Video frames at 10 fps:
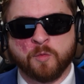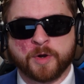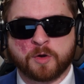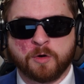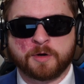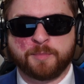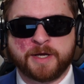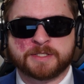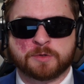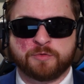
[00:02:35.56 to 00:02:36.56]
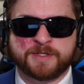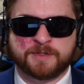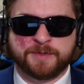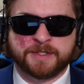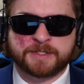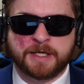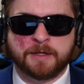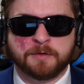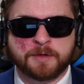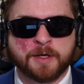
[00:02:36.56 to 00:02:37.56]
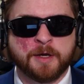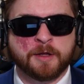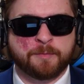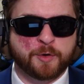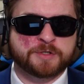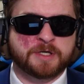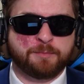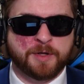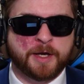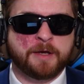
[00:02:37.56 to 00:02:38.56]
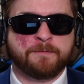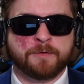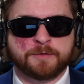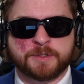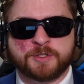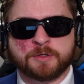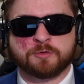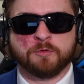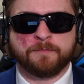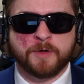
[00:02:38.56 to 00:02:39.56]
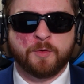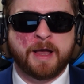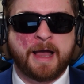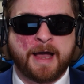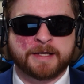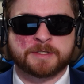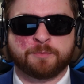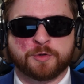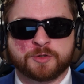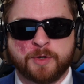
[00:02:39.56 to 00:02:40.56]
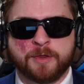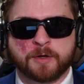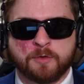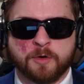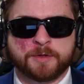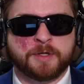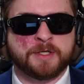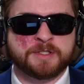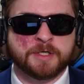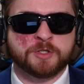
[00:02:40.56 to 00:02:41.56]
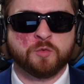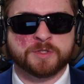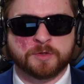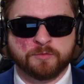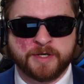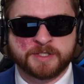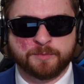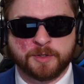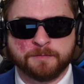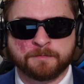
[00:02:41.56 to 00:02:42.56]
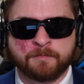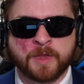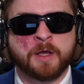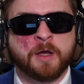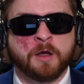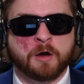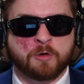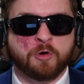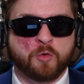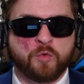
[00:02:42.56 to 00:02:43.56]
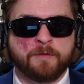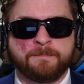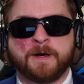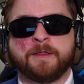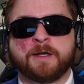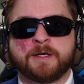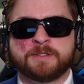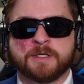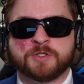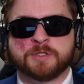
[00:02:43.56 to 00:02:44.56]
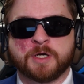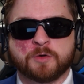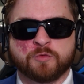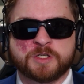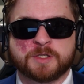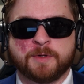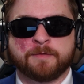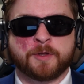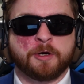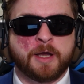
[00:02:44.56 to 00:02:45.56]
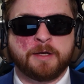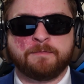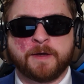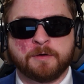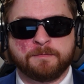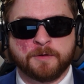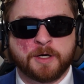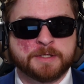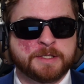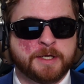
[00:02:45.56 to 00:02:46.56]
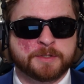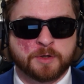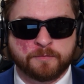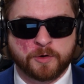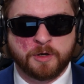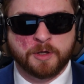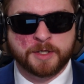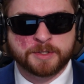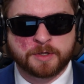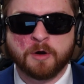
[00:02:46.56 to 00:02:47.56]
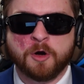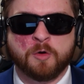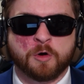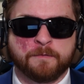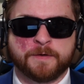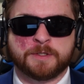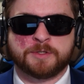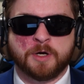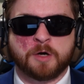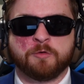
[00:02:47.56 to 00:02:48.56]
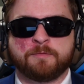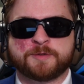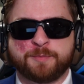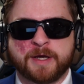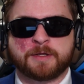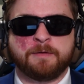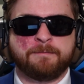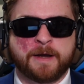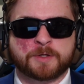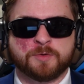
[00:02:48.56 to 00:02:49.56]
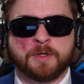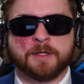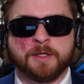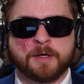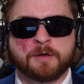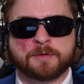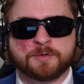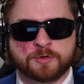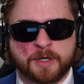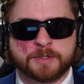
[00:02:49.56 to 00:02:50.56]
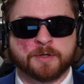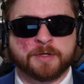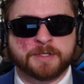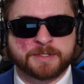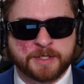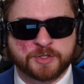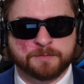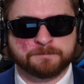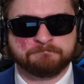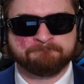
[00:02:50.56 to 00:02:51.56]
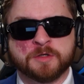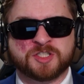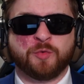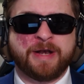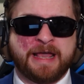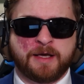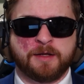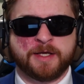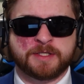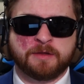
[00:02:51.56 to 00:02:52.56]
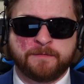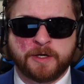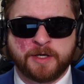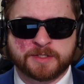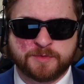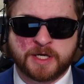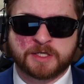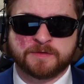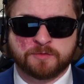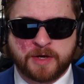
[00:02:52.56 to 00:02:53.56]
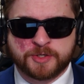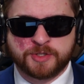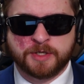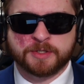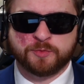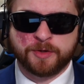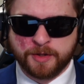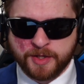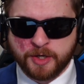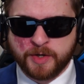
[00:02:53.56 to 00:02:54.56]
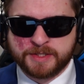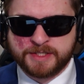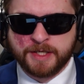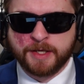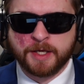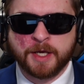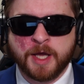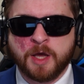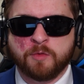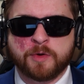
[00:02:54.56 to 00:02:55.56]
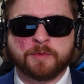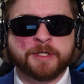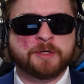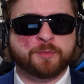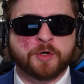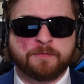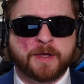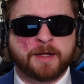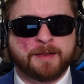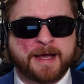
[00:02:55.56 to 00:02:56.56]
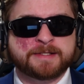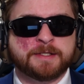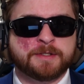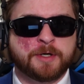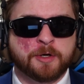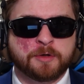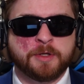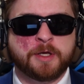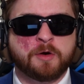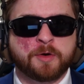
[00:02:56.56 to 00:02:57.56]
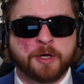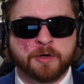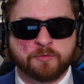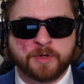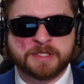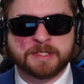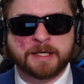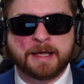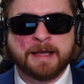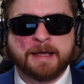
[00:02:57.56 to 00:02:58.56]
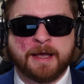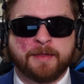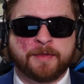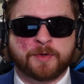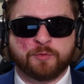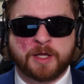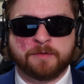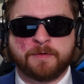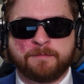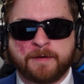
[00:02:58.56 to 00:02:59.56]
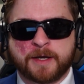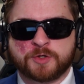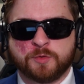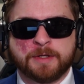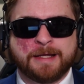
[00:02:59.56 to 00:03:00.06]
When a court applies the reasonableness standard, the person applying for the judicial review has to persuade the court that the decision was unreasonable. A court will find that a decision is unreasonable if there are any fatal flaws in its overall logic or if it does not respect the factual and legal constraints on the decision. So when analyzing the various objectives and rationales within the OIC, we will need to prove that it lacks internally coherent reasoning and that the relevant factual